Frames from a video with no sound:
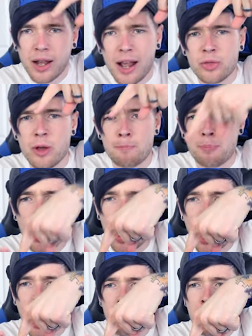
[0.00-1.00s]
in the
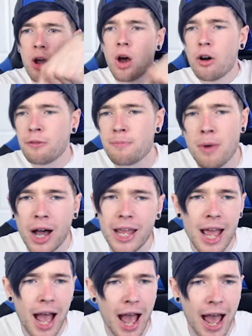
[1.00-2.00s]
palm of my
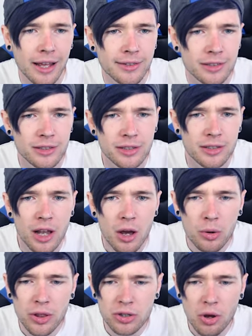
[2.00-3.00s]
hands.
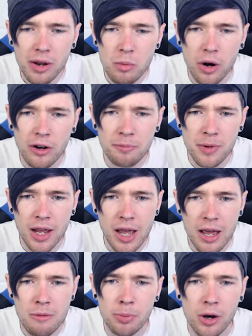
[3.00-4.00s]
Well, there's only one of me
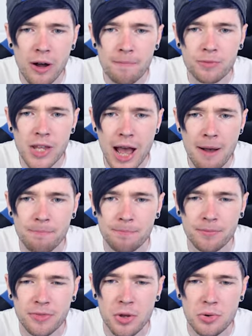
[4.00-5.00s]
here, but yep,
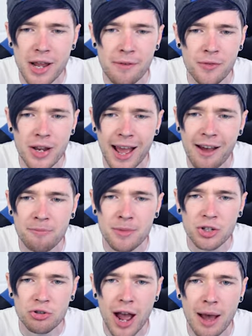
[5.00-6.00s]
you definitely have
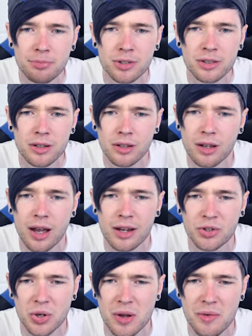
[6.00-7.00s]
me trapped. I
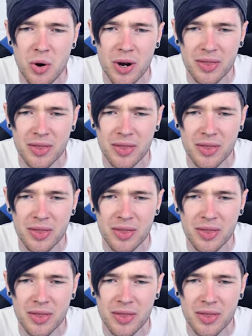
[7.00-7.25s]
shouldn't have gone